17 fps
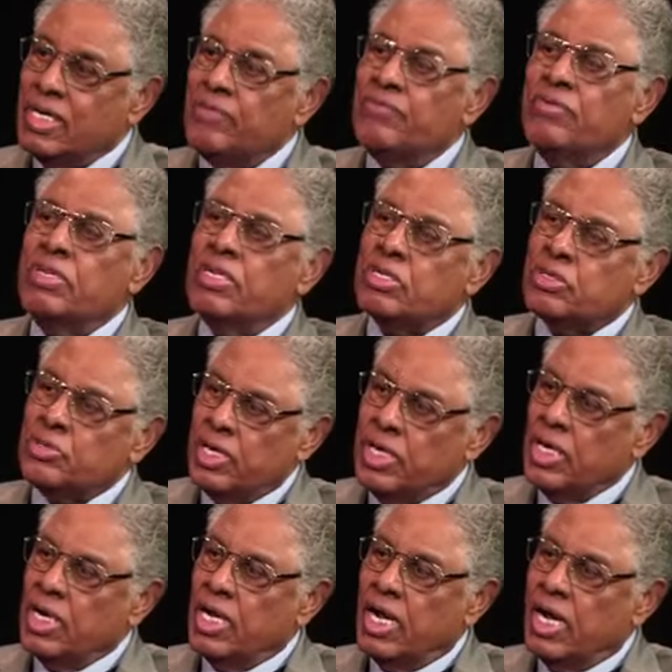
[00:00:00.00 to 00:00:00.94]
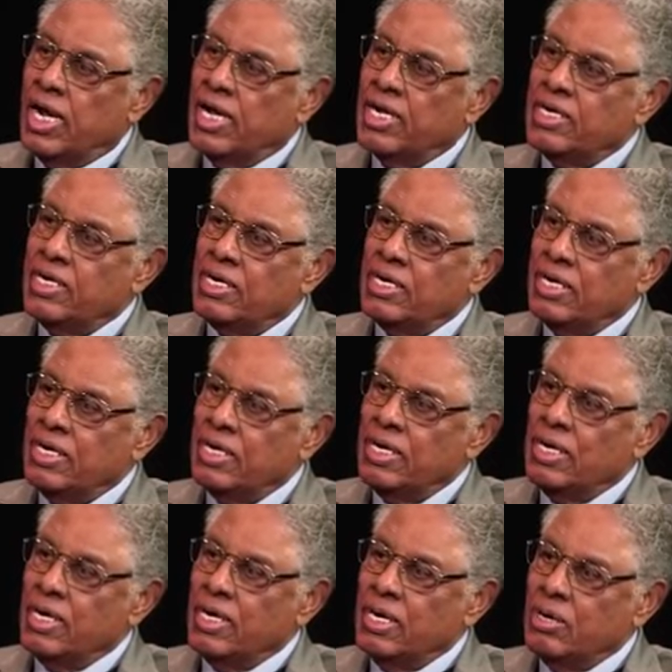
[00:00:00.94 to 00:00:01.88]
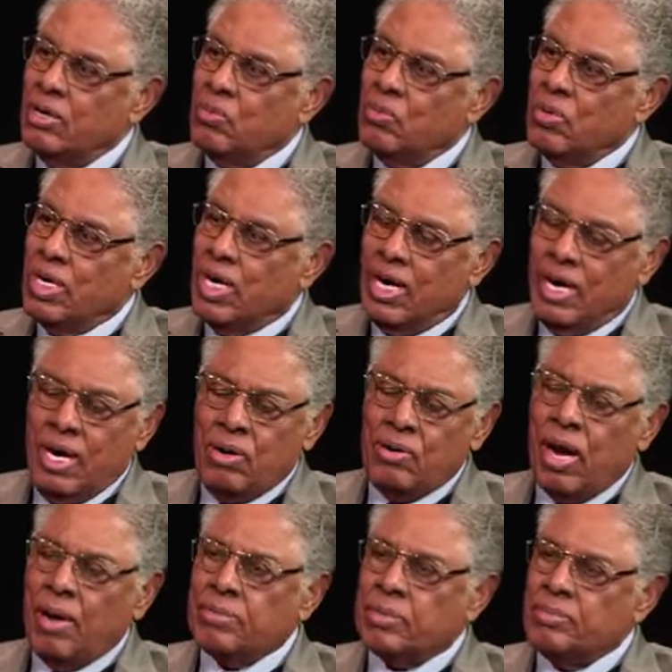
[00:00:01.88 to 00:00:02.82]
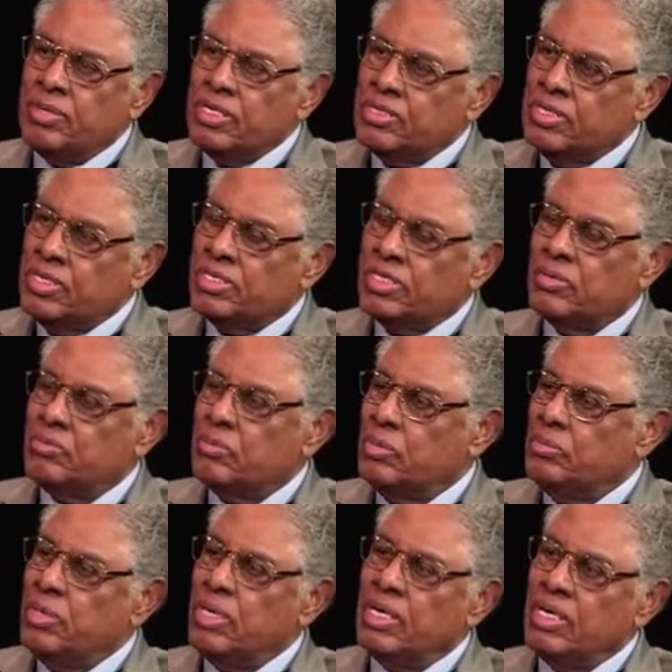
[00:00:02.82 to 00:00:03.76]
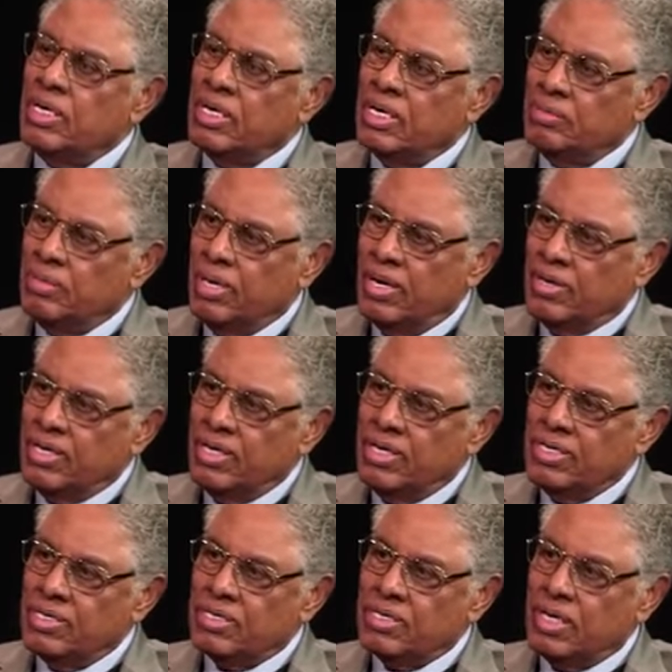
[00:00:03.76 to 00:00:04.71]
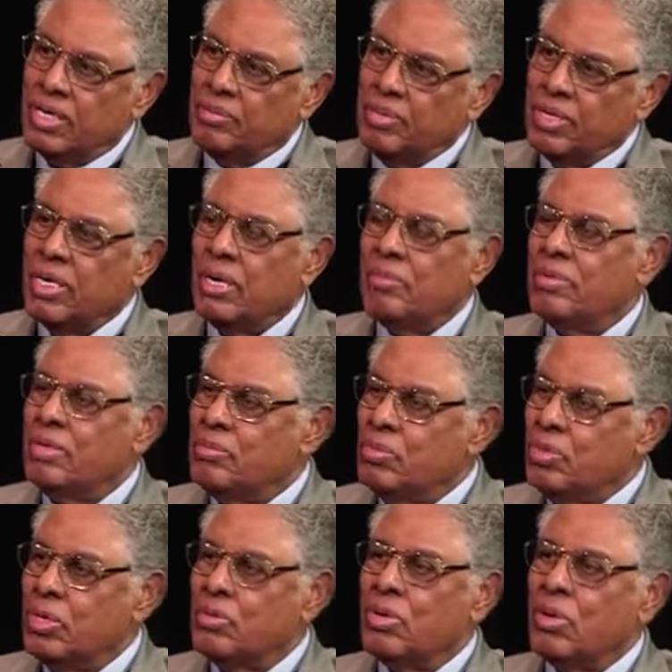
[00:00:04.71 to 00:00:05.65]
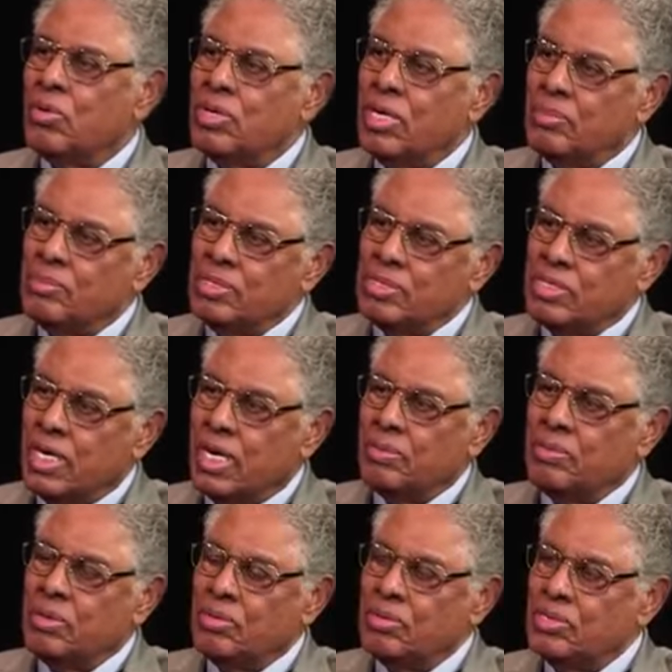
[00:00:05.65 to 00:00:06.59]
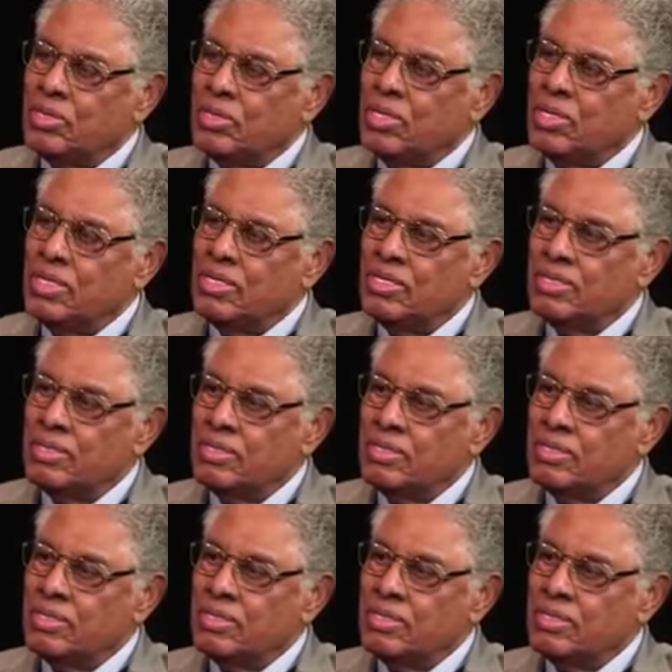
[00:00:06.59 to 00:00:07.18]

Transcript: given the trend line, how optimistic should we be about his becoming more grown up as time goes on?